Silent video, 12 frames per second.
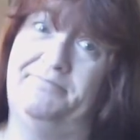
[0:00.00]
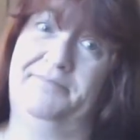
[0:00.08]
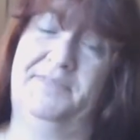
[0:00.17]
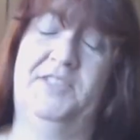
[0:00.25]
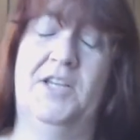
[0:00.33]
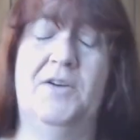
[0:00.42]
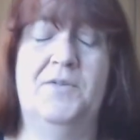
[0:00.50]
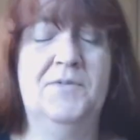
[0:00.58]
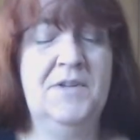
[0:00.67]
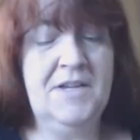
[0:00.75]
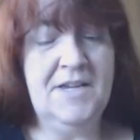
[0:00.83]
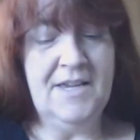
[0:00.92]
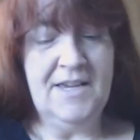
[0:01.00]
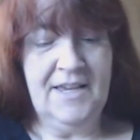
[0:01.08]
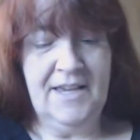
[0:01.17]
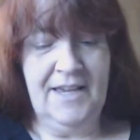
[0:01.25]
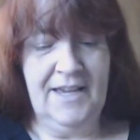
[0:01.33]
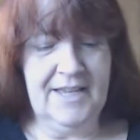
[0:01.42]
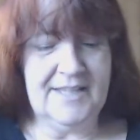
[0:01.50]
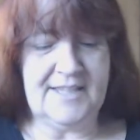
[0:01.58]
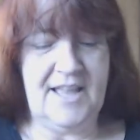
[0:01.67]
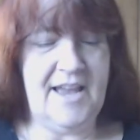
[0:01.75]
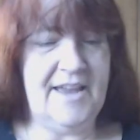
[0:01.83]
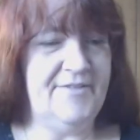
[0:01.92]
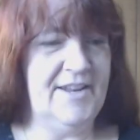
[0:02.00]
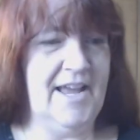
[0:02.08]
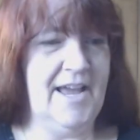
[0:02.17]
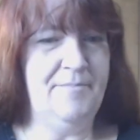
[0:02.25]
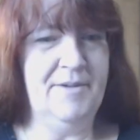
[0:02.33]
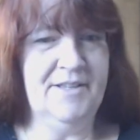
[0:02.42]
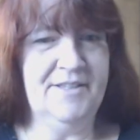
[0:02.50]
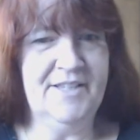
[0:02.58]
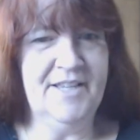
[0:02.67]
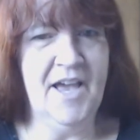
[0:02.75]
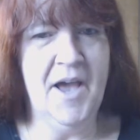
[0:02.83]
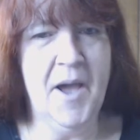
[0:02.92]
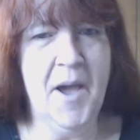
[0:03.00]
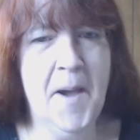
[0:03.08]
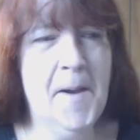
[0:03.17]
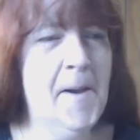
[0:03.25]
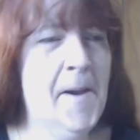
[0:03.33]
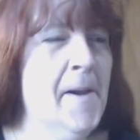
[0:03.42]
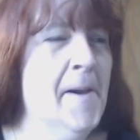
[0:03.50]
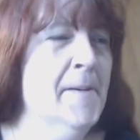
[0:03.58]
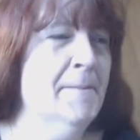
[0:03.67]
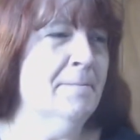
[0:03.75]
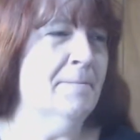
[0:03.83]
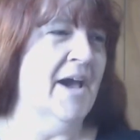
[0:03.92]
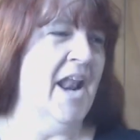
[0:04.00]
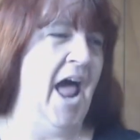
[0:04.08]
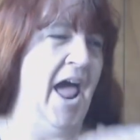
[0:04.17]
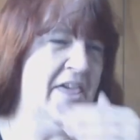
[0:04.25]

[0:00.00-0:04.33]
So, it's life, it happens. But I